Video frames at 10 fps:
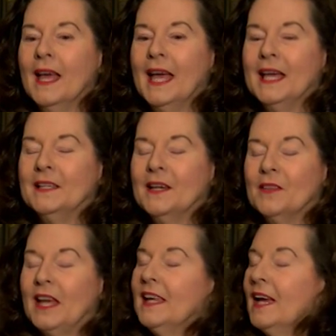And
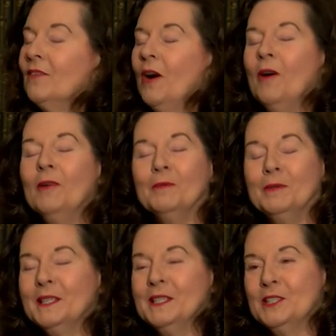they gave all the
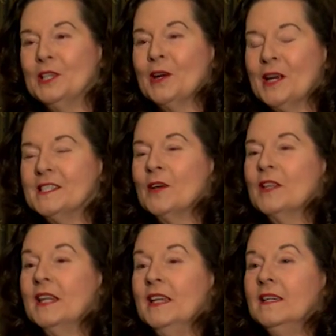money to Jerry so
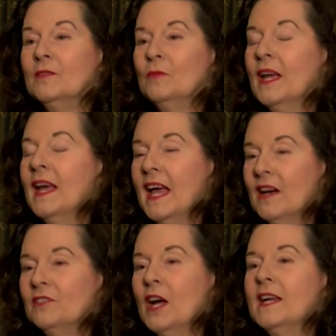that he could
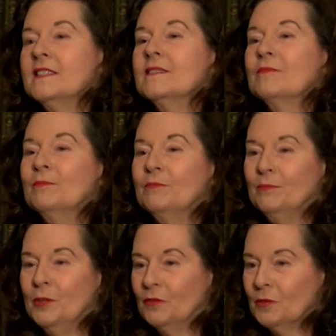have nice,
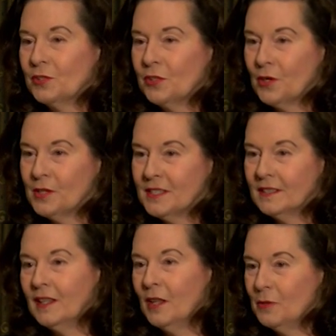beautiful shirts
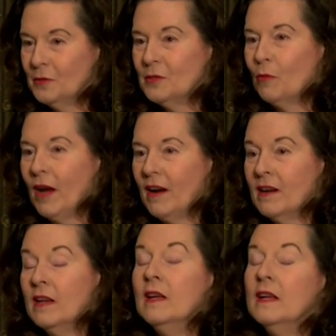and clothes to
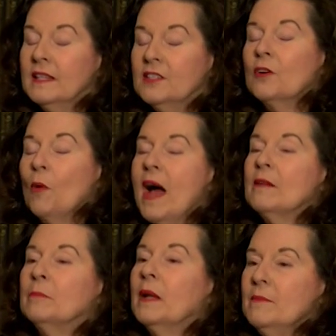wear to go out
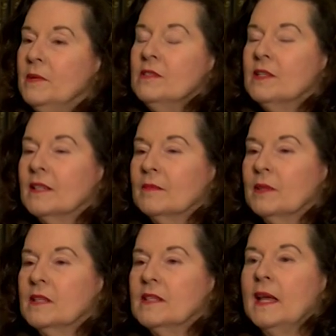and play music,
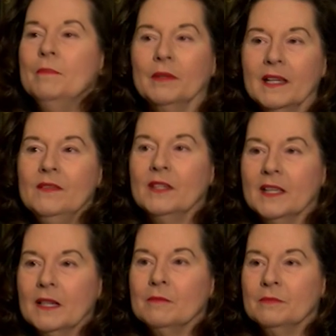because they believed in
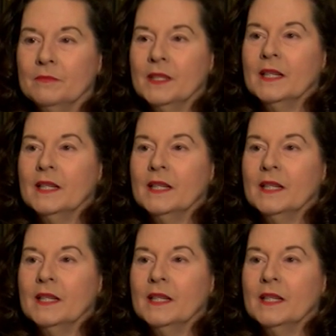him